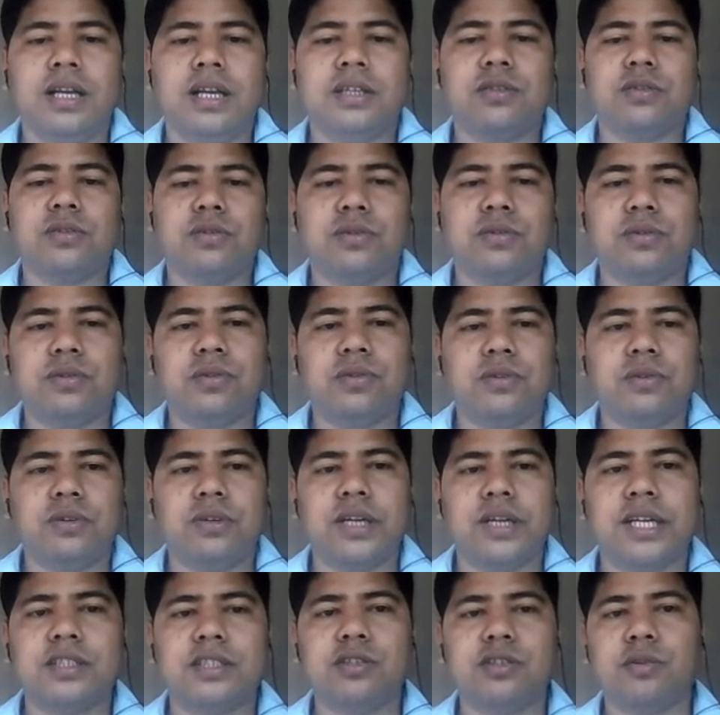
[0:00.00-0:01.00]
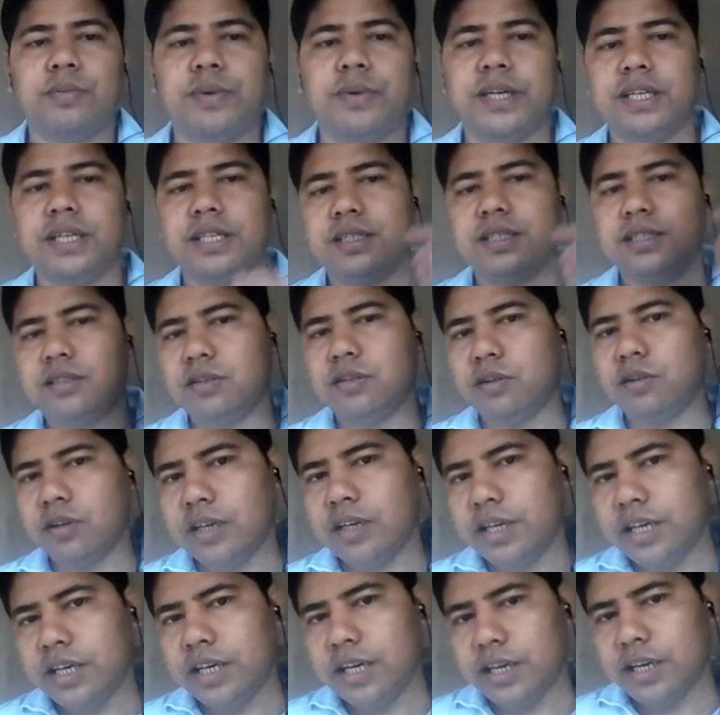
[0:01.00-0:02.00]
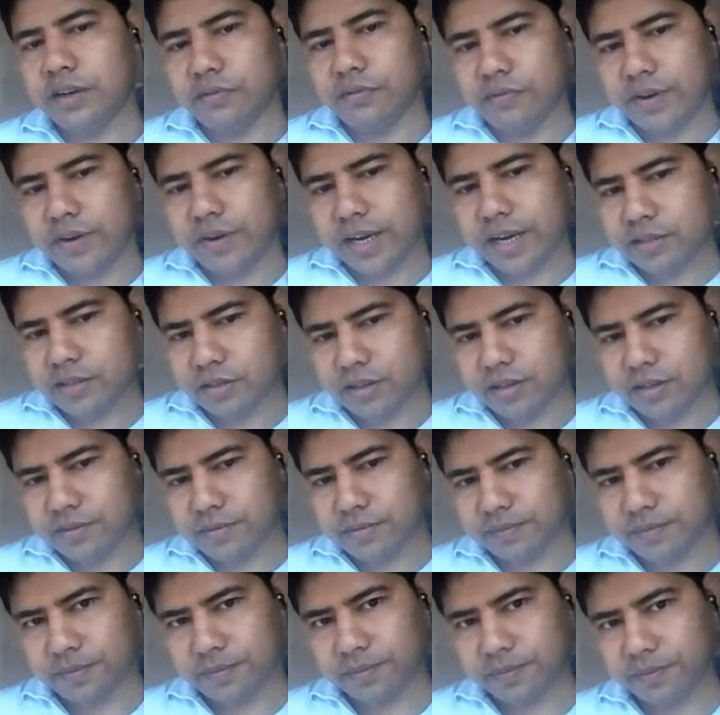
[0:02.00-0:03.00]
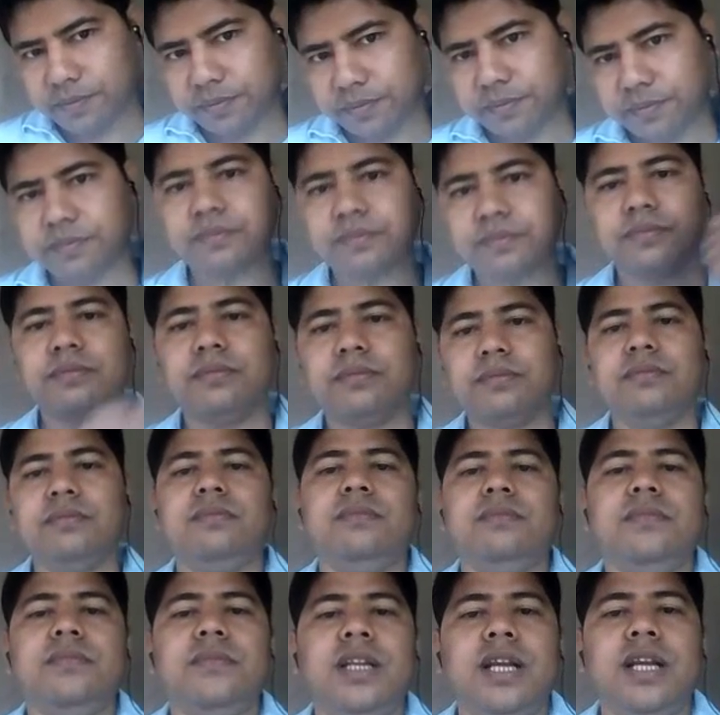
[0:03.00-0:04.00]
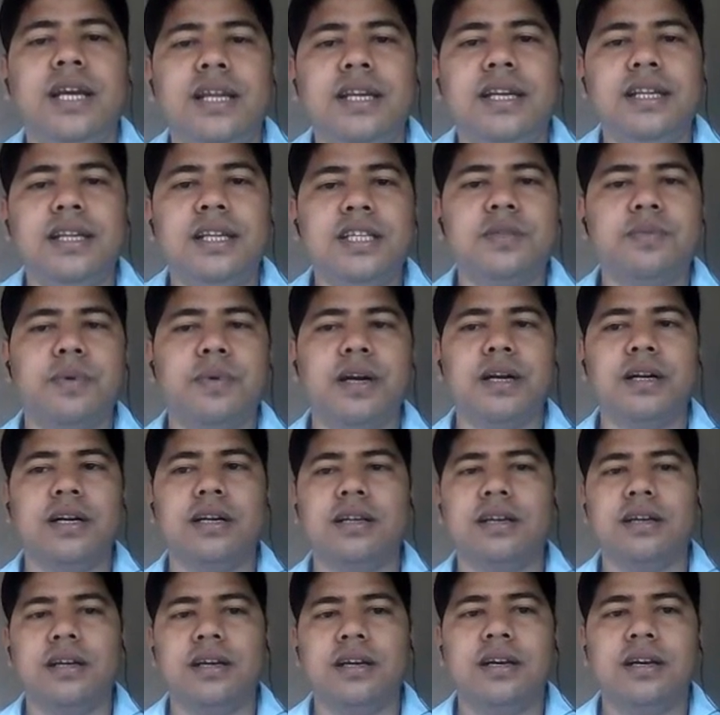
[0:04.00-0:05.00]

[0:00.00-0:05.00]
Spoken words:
So next topic is nonlinear refraction. In this part,